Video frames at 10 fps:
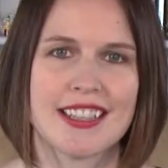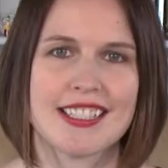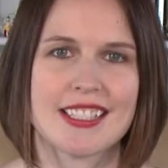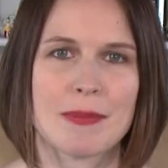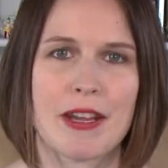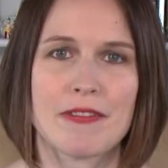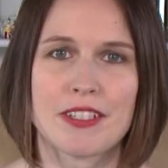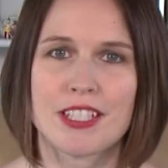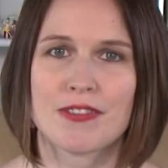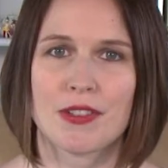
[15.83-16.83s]
This is my
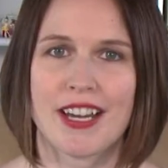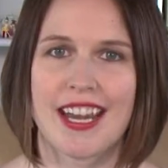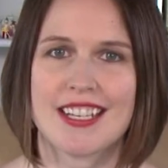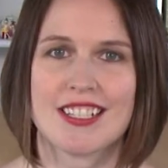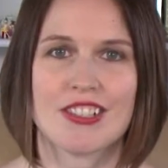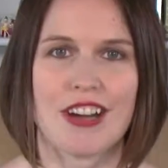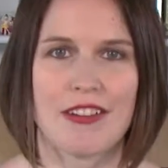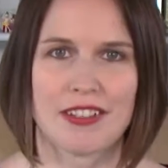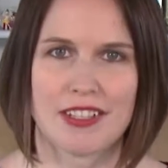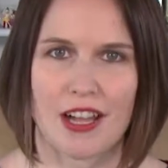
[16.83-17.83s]
first foray into
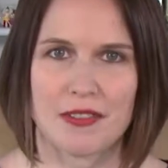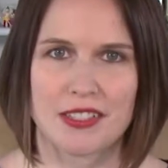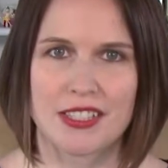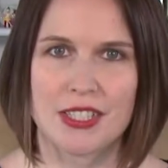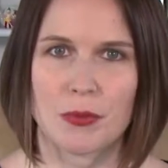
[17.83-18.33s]
graphic novels,